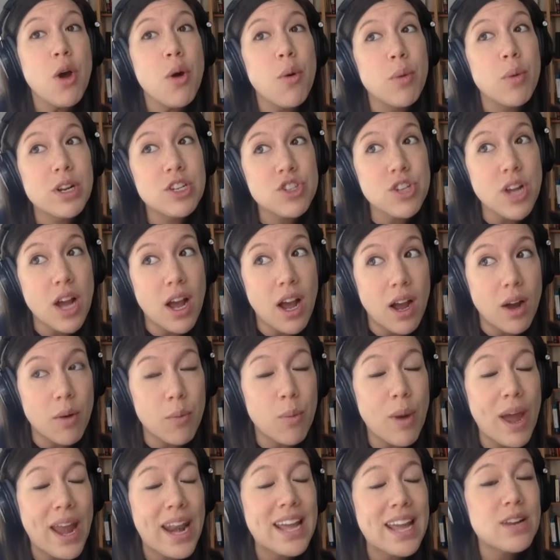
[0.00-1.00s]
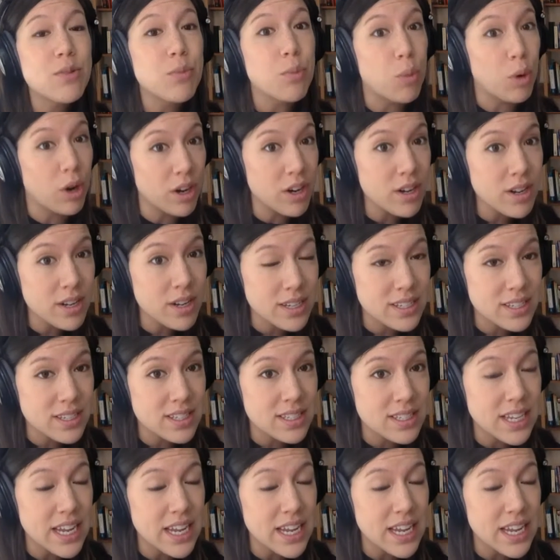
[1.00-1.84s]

which when it works,